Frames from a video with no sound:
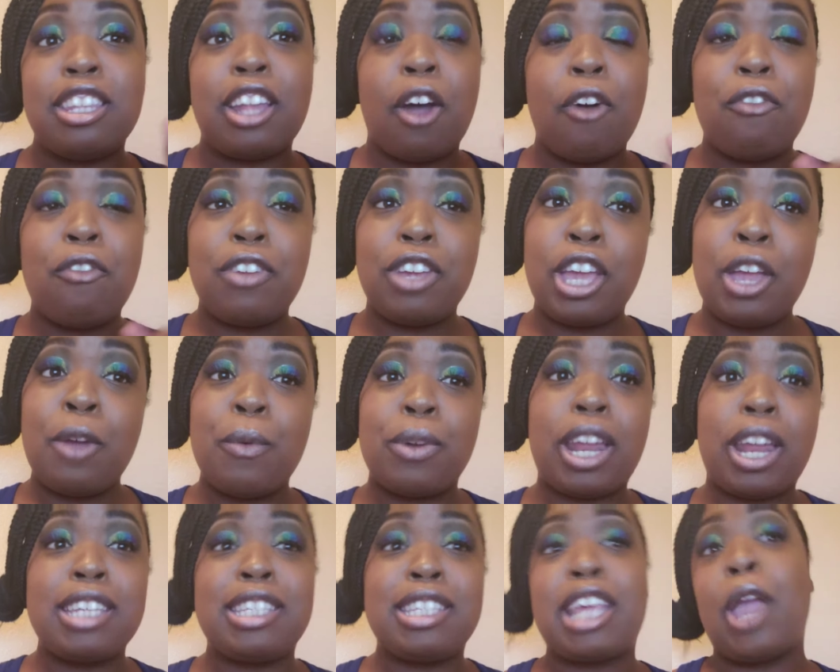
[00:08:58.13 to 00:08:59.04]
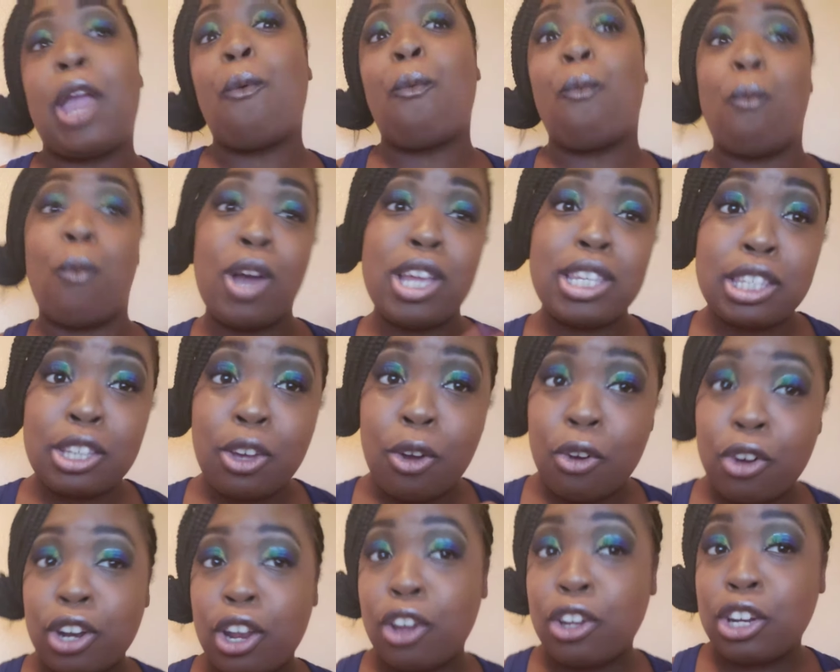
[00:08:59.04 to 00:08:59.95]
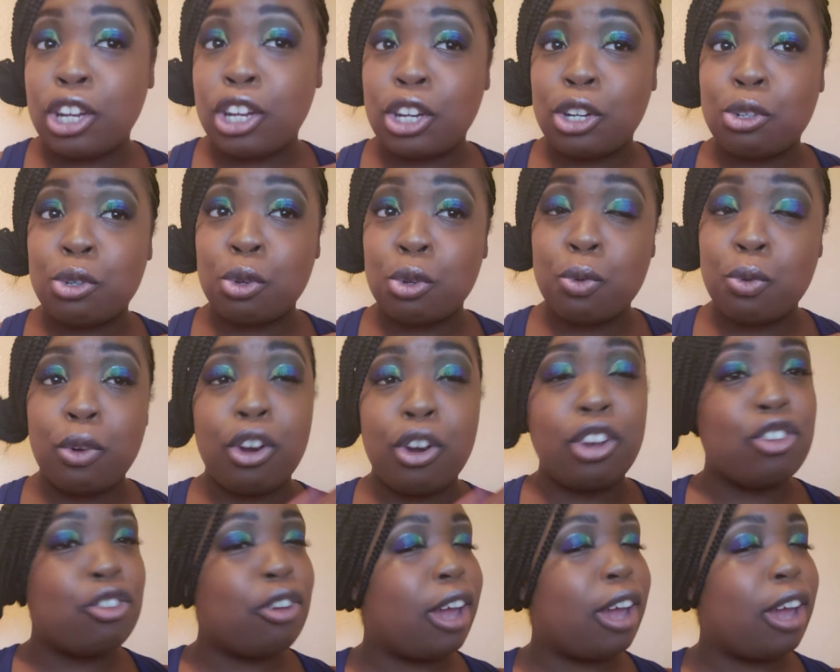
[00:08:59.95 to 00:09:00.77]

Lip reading: Don't forget, when I say what's going on in the true world,